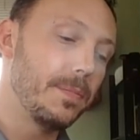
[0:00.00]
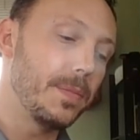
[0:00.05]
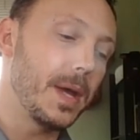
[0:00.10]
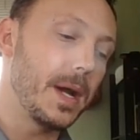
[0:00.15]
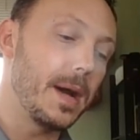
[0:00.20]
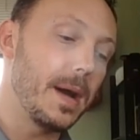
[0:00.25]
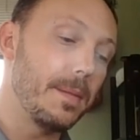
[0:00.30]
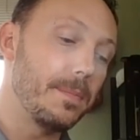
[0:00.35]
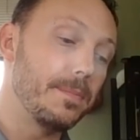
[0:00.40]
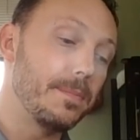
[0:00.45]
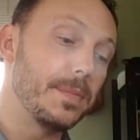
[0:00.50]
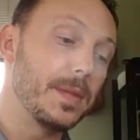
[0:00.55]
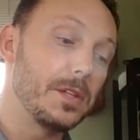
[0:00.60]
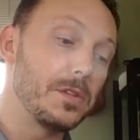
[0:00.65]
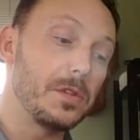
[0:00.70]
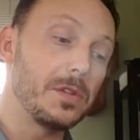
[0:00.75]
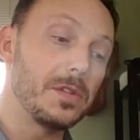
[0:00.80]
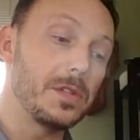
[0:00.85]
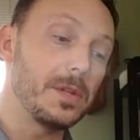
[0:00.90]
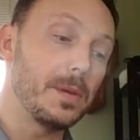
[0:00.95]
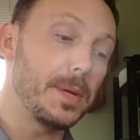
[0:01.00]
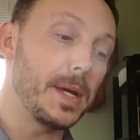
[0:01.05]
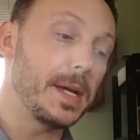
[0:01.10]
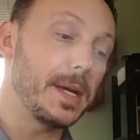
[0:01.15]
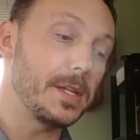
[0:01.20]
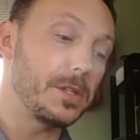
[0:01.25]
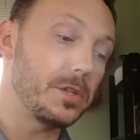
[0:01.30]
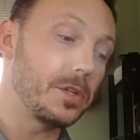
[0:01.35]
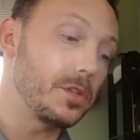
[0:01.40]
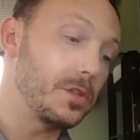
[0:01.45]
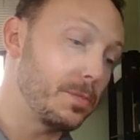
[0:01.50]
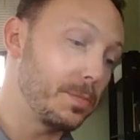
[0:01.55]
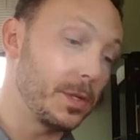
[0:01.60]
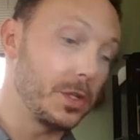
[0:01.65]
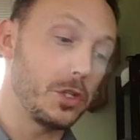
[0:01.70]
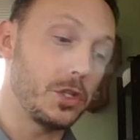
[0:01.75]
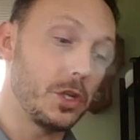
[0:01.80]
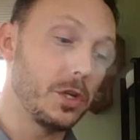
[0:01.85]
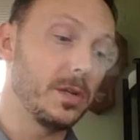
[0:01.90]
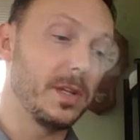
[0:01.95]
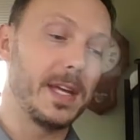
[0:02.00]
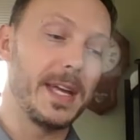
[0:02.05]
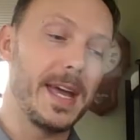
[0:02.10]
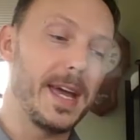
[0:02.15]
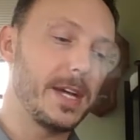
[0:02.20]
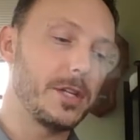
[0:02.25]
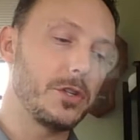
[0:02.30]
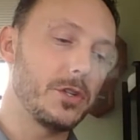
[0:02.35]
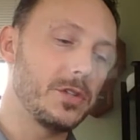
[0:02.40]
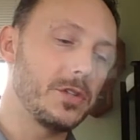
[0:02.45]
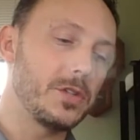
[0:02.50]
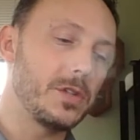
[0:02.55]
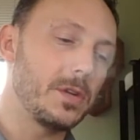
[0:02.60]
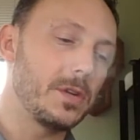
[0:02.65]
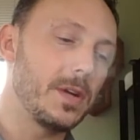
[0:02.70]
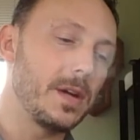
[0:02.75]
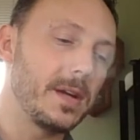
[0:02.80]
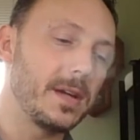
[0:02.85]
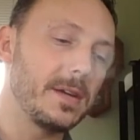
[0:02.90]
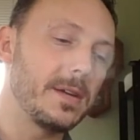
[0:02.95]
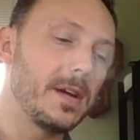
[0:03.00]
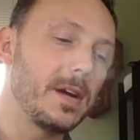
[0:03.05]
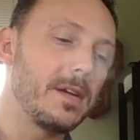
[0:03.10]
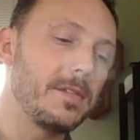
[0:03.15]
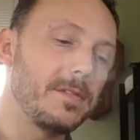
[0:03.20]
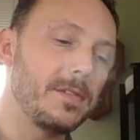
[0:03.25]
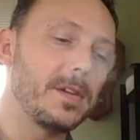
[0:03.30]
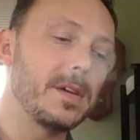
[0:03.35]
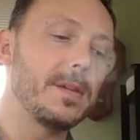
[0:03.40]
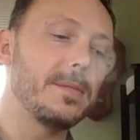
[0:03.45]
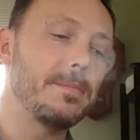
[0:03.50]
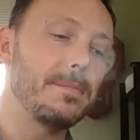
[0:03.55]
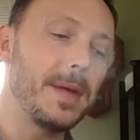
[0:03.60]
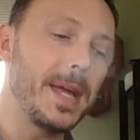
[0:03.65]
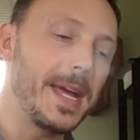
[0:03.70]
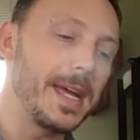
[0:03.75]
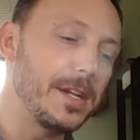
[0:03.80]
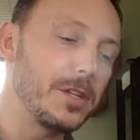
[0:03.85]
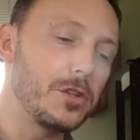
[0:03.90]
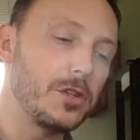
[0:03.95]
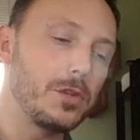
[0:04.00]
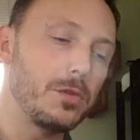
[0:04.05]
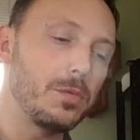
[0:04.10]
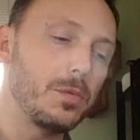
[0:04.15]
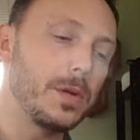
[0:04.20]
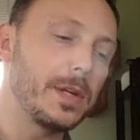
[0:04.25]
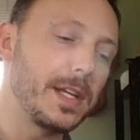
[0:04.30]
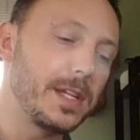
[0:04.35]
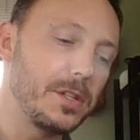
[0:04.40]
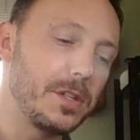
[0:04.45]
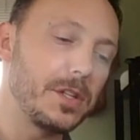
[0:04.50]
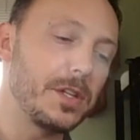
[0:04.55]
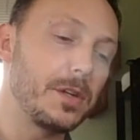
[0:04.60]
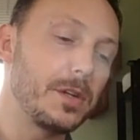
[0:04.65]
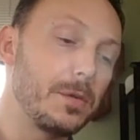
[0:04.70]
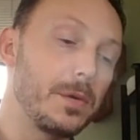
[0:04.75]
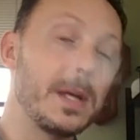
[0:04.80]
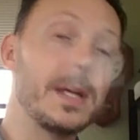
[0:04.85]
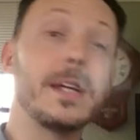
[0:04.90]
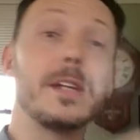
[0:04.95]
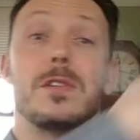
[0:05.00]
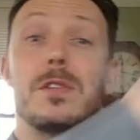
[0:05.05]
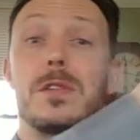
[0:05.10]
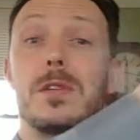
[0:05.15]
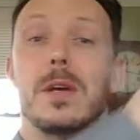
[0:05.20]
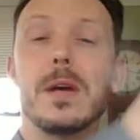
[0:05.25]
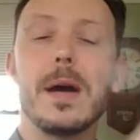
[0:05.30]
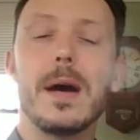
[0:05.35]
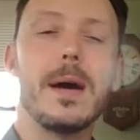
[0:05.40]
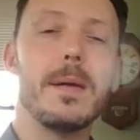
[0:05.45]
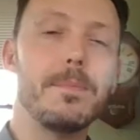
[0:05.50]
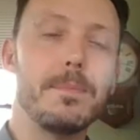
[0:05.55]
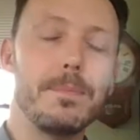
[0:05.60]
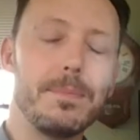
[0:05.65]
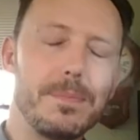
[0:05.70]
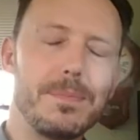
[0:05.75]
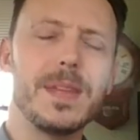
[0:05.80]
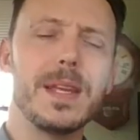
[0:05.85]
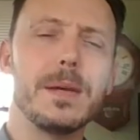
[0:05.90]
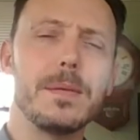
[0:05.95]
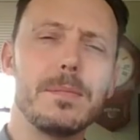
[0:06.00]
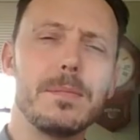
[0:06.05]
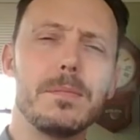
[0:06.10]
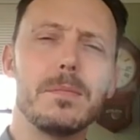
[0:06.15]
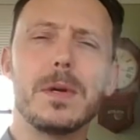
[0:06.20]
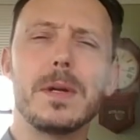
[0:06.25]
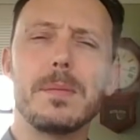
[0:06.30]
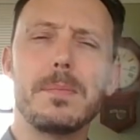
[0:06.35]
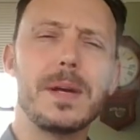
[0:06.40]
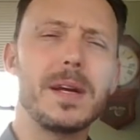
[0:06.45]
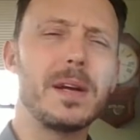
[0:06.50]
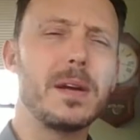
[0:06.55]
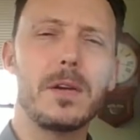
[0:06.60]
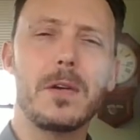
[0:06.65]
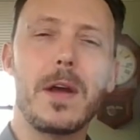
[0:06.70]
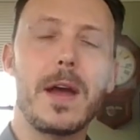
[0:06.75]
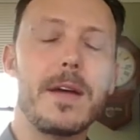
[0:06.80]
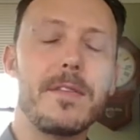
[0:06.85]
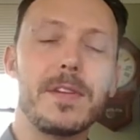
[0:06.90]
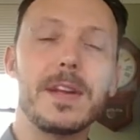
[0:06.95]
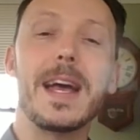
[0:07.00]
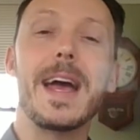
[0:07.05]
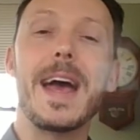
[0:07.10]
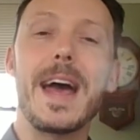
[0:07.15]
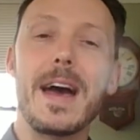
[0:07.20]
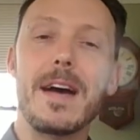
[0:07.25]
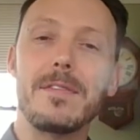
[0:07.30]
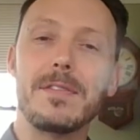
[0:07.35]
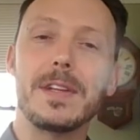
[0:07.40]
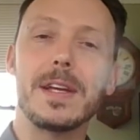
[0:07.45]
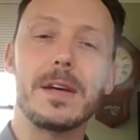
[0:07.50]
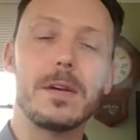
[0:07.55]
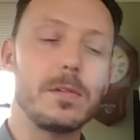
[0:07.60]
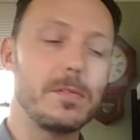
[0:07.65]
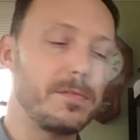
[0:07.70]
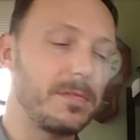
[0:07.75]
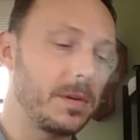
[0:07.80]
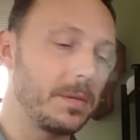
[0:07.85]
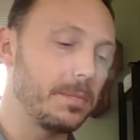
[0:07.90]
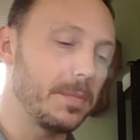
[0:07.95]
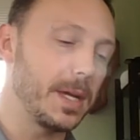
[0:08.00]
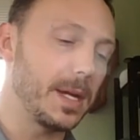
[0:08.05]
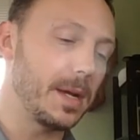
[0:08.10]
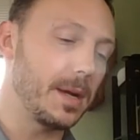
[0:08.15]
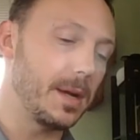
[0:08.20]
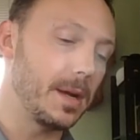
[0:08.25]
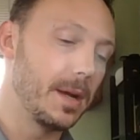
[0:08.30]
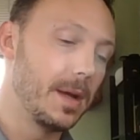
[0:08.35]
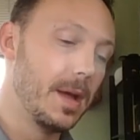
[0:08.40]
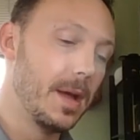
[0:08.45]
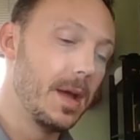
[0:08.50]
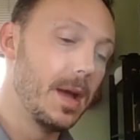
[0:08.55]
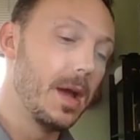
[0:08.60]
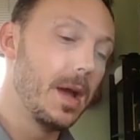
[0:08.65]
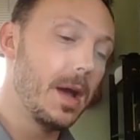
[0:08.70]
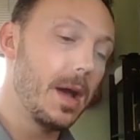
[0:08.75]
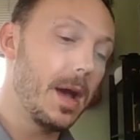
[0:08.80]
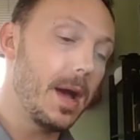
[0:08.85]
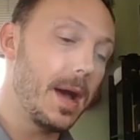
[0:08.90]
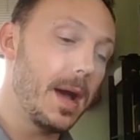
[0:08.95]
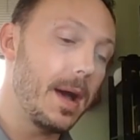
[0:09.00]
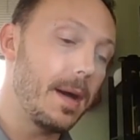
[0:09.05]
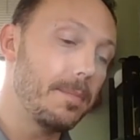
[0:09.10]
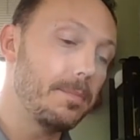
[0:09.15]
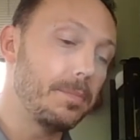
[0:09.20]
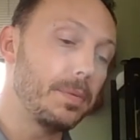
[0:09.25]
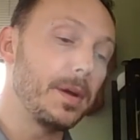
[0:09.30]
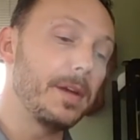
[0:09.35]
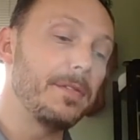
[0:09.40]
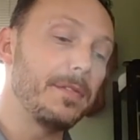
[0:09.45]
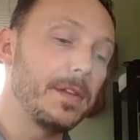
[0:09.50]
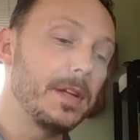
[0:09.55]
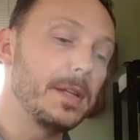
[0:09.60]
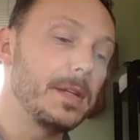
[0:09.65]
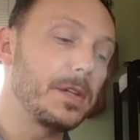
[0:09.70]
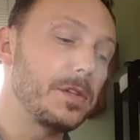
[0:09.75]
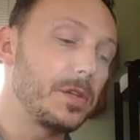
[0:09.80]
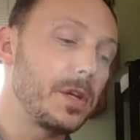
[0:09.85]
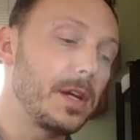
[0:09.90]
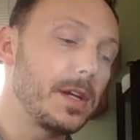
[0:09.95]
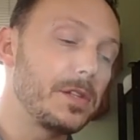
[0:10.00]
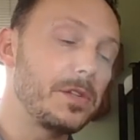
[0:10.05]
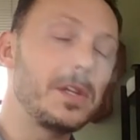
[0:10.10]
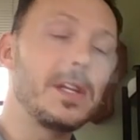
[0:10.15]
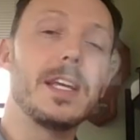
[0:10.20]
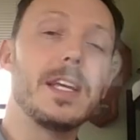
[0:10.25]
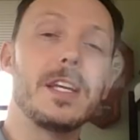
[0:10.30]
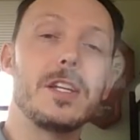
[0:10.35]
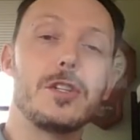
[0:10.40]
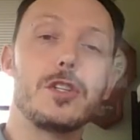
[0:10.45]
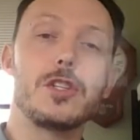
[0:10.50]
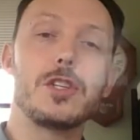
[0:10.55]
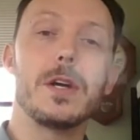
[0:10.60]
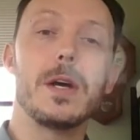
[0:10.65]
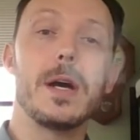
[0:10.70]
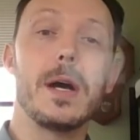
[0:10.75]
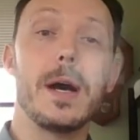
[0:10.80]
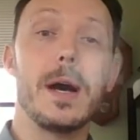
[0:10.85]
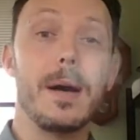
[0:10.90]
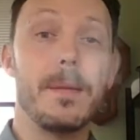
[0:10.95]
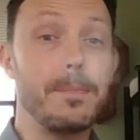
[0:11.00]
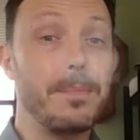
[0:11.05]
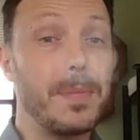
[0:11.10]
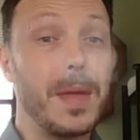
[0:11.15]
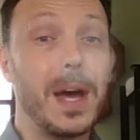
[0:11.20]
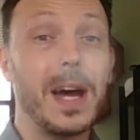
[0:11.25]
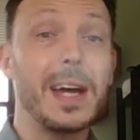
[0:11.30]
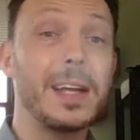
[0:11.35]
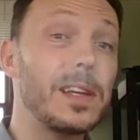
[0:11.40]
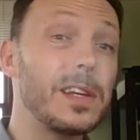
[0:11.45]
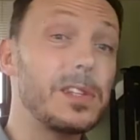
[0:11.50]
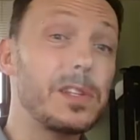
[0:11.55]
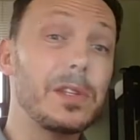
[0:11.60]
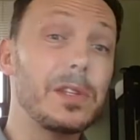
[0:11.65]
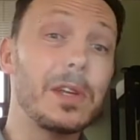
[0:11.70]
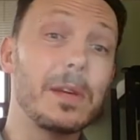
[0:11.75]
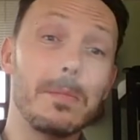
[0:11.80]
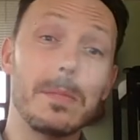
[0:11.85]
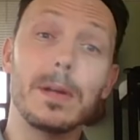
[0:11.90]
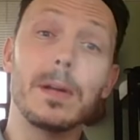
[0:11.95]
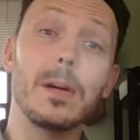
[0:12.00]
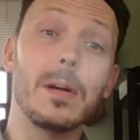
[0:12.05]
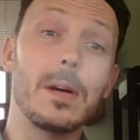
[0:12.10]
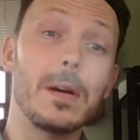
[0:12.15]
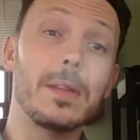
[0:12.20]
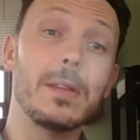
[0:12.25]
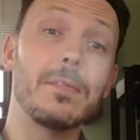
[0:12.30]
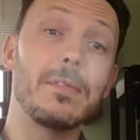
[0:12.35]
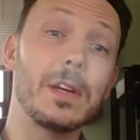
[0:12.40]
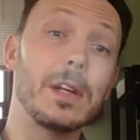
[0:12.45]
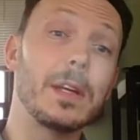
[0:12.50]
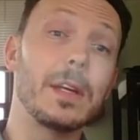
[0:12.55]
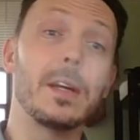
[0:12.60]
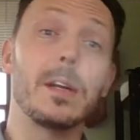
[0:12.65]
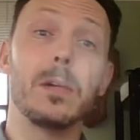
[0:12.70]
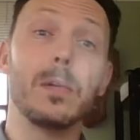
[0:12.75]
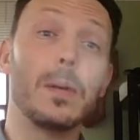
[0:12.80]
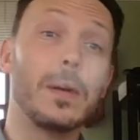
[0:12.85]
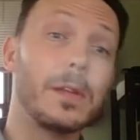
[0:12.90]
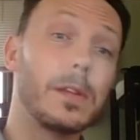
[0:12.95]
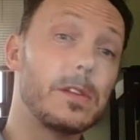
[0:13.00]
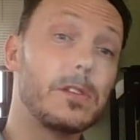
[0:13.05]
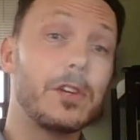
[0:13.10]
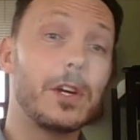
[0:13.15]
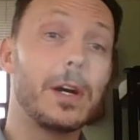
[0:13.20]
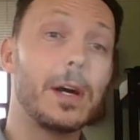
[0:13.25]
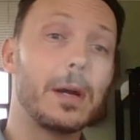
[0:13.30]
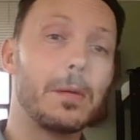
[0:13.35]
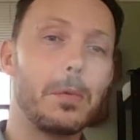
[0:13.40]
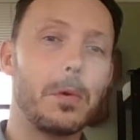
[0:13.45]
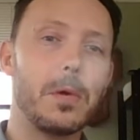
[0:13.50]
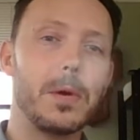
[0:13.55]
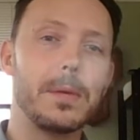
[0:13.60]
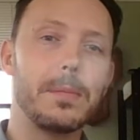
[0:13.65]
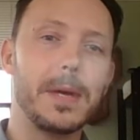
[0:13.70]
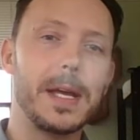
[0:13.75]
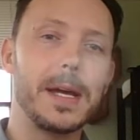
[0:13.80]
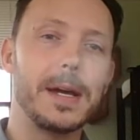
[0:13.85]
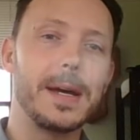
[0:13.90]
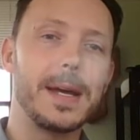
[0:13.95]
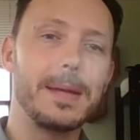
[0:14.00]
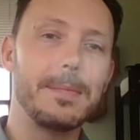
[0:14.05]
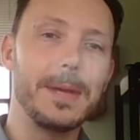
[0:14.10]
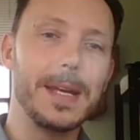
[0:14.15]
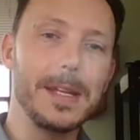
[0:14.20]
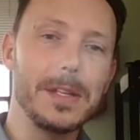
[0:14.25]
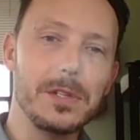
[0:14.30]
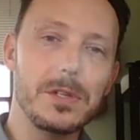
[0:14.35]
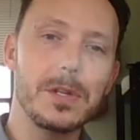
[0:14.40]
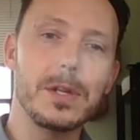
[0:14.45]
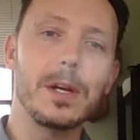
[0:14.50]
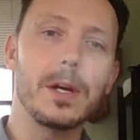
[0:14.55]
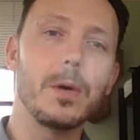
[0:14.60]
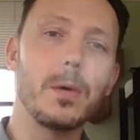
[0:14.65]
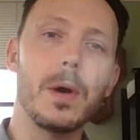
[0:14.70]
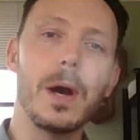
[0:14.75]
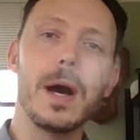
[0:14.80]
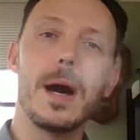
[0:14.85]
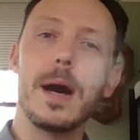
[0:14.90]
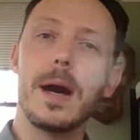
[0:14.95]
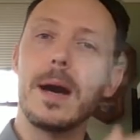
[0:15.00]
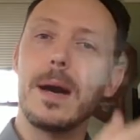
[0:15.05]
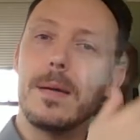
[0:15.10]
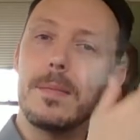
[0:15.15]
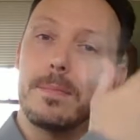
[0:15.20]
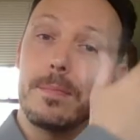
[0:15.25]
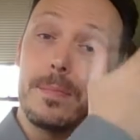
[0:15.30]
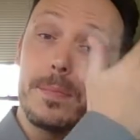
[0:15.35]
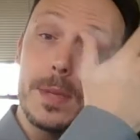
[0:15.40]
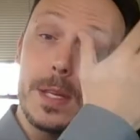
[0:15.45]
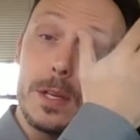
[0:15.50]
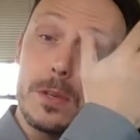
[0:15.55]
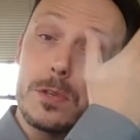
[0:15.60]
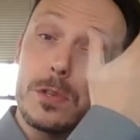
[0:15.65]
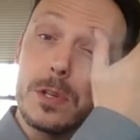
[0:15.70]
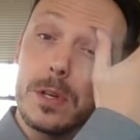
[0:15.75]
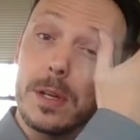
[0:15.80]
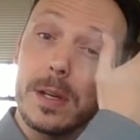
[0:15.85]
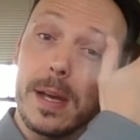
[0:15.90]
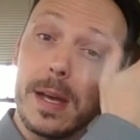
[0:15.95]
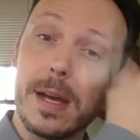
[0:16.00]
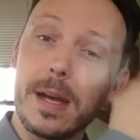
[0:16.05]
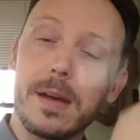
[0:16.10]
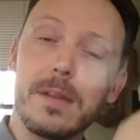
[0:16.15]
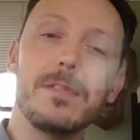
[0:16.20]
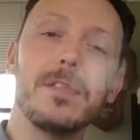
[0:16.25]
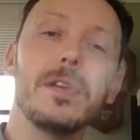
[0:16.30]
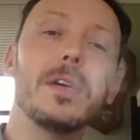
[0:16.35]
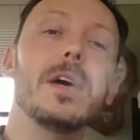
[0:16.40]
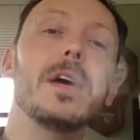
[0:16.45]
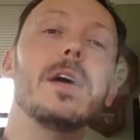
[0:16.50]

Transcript: Um, this is the passage, but surely actions are not enough, on page 22. It's um, what a paragraph and a half down from there um, briefly discuss each. Um, I list them on the video on the chalkboard behind me, so um, you should have